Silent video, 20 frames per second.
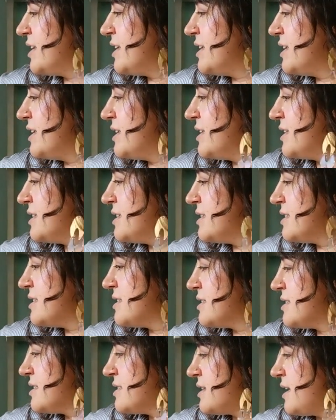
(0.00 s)

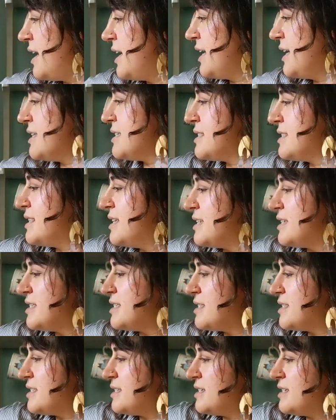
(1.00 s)
is, I guess
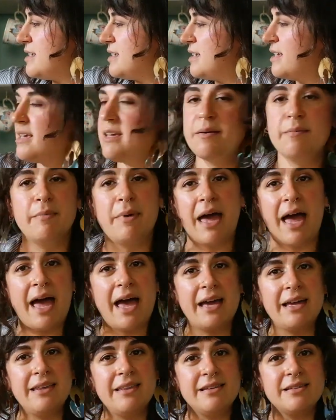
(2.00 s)
this
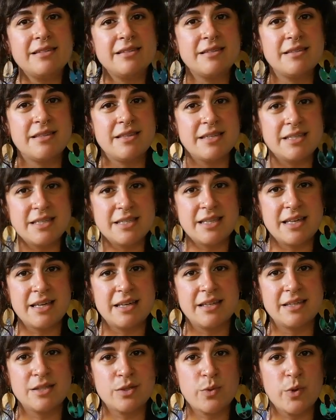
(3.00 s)
bag. This is
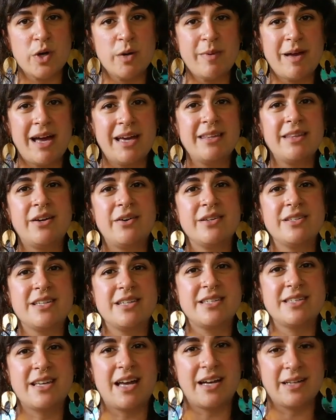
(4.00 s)
the squirrel bag that always
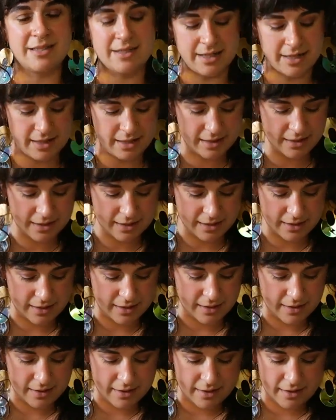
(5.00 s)
has socks in it.
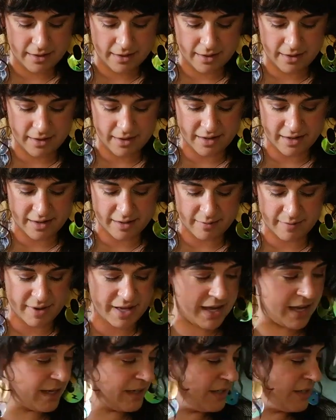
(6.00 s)

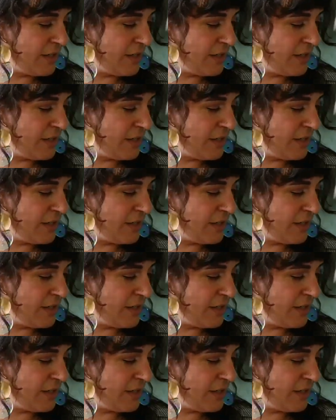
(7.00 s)
And